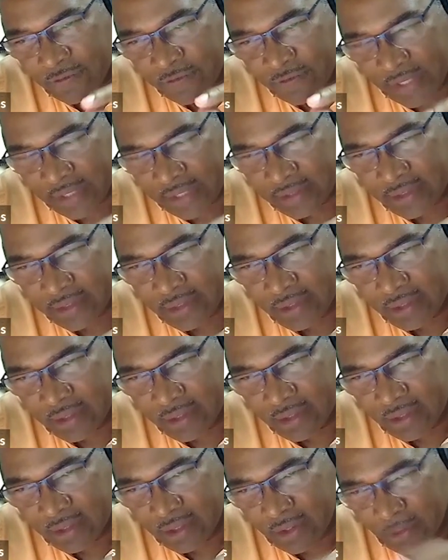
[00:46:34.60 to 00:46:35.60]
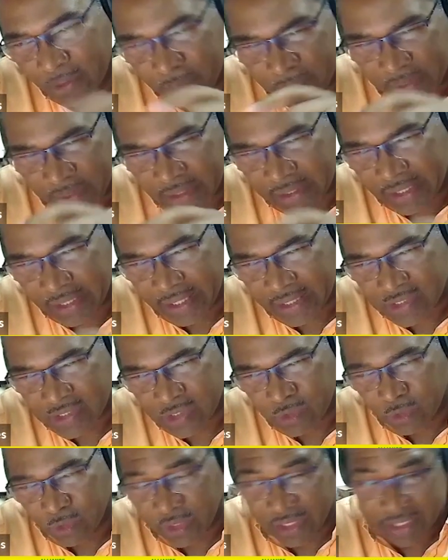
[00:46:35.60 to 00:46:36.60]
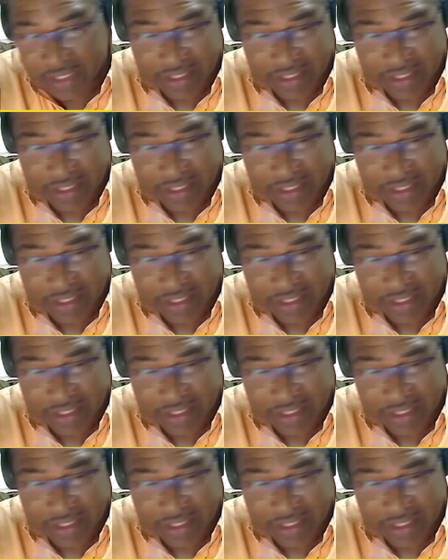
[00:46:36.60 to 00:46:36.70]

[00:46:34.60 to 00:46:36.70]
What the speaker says: felt completely excluded.